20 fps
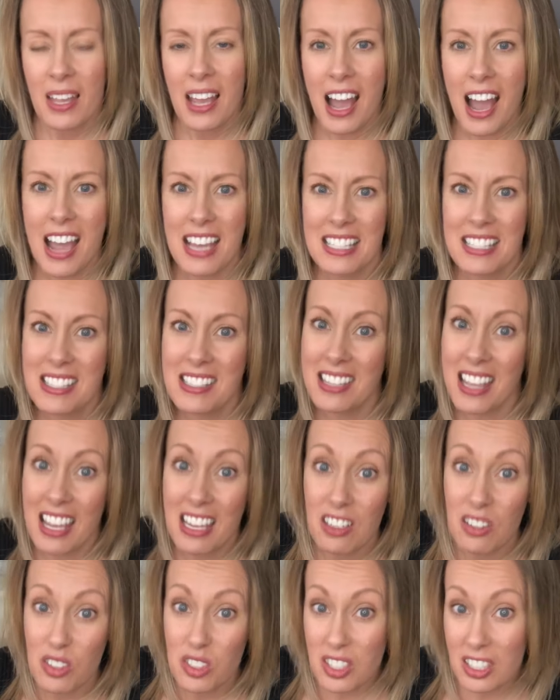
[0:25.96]
I say
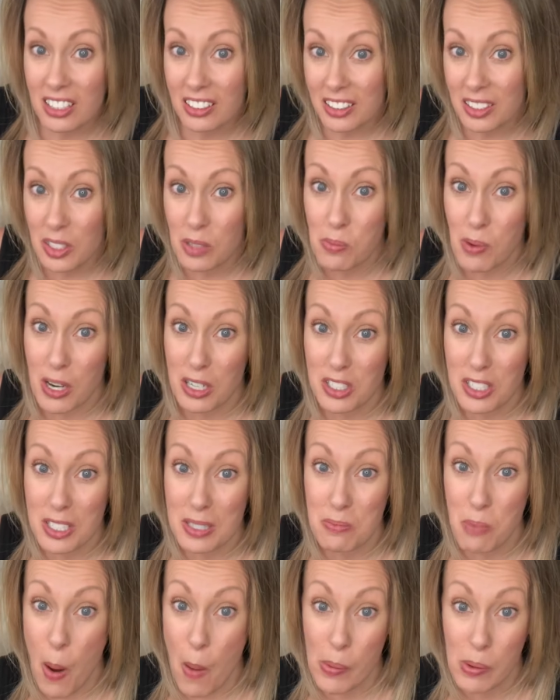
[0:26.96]
you should clean your
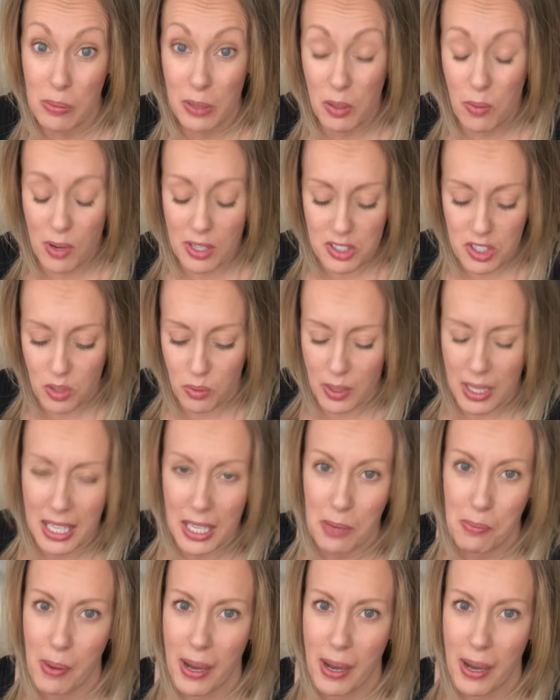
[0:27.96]
brushes probably once a week,